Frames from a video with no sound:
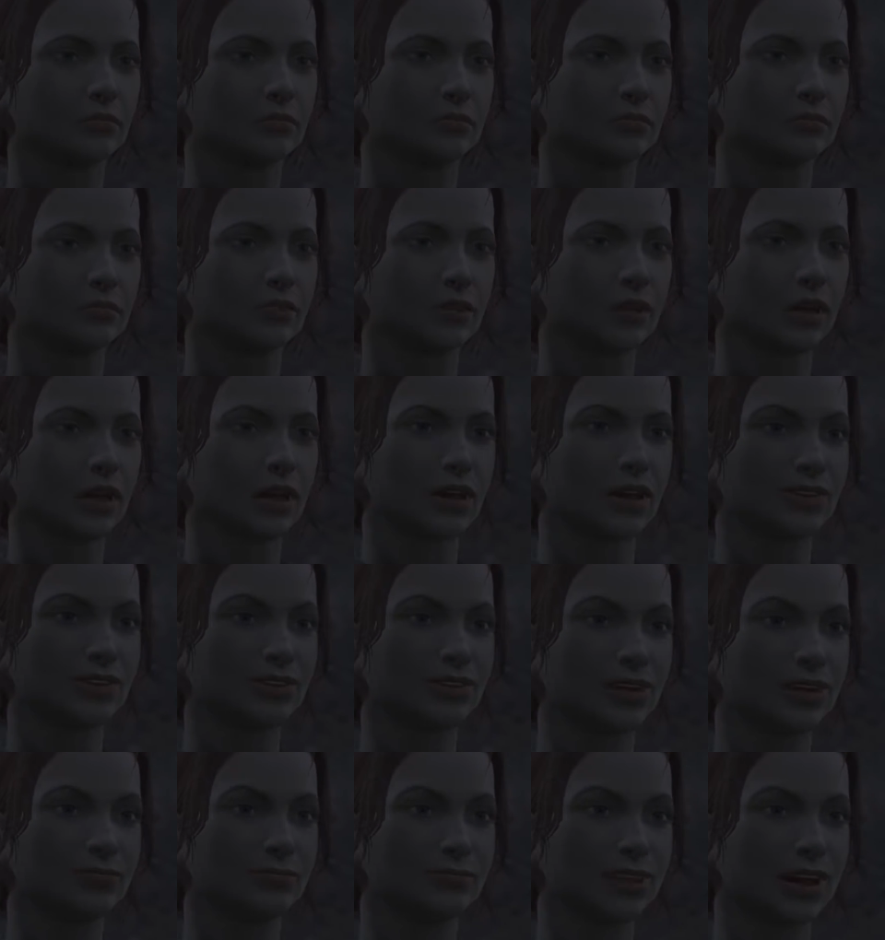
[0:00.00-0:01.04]
Okay,
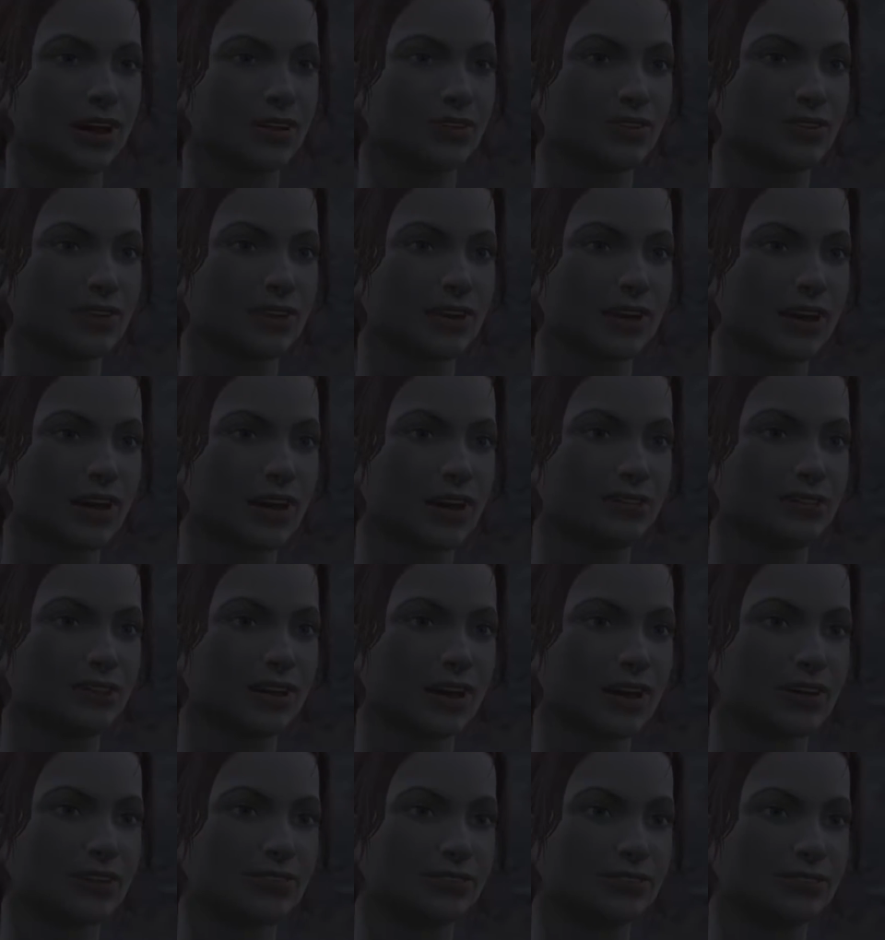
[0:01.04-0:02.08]
calm down and
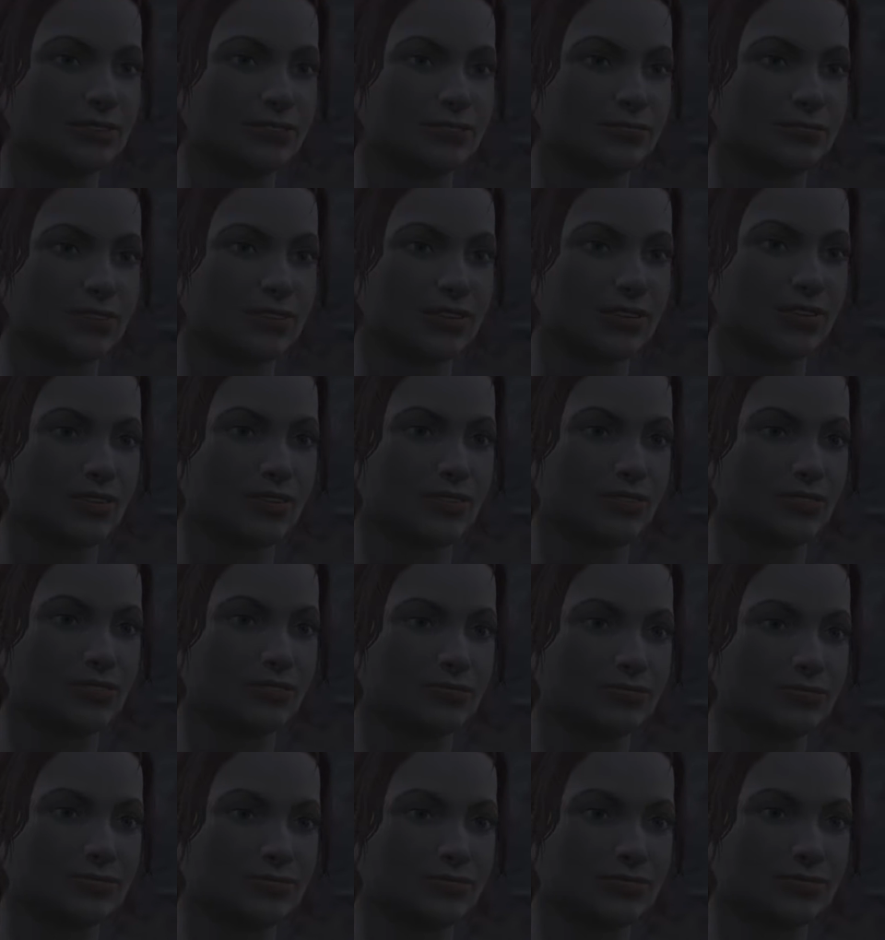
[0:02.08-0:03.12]
take a deep breath.
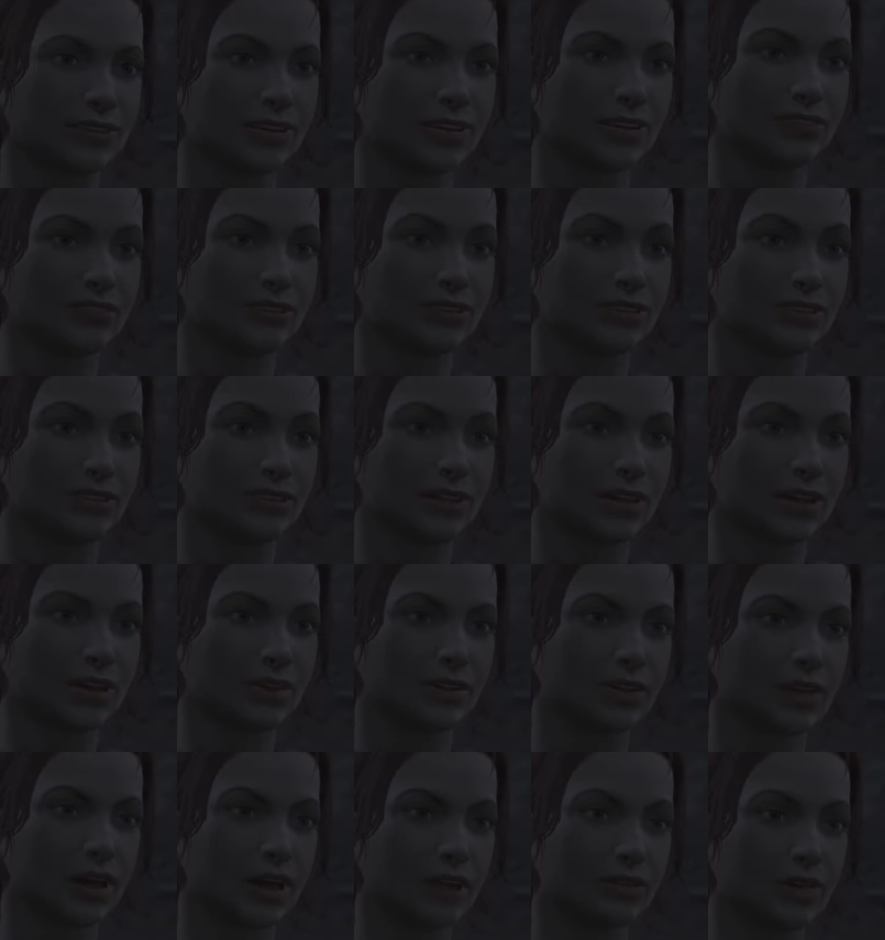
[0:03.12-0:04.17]
If you're sick,
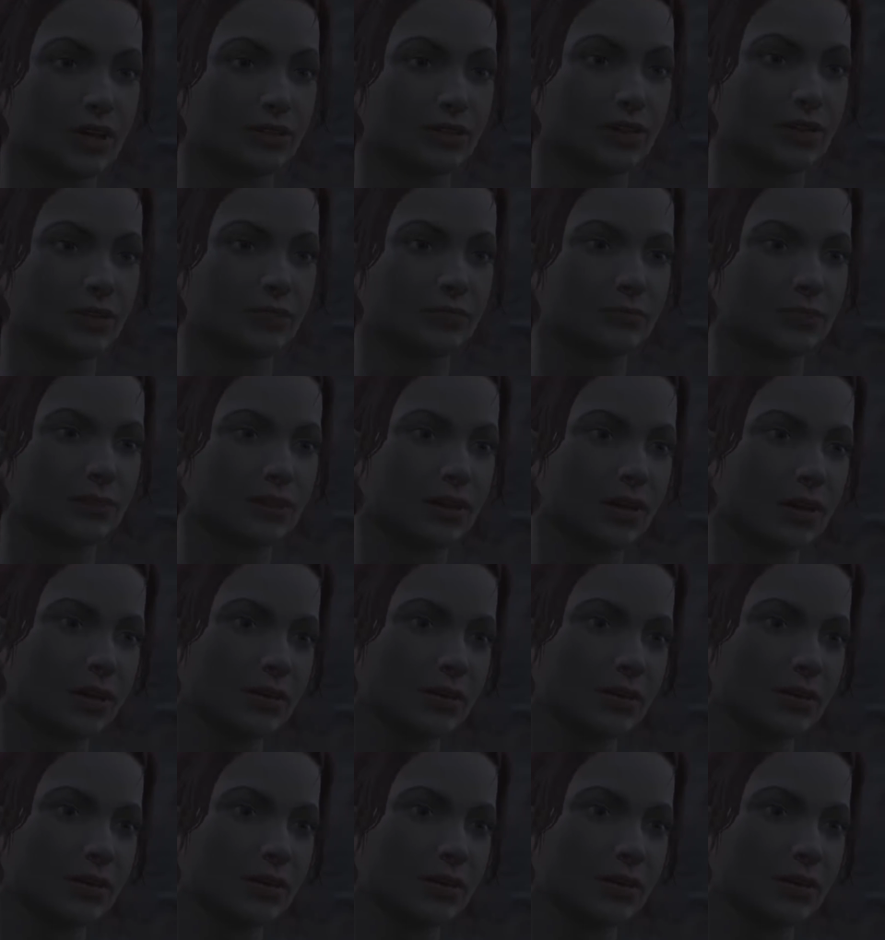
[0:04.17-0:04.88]
I want to help you.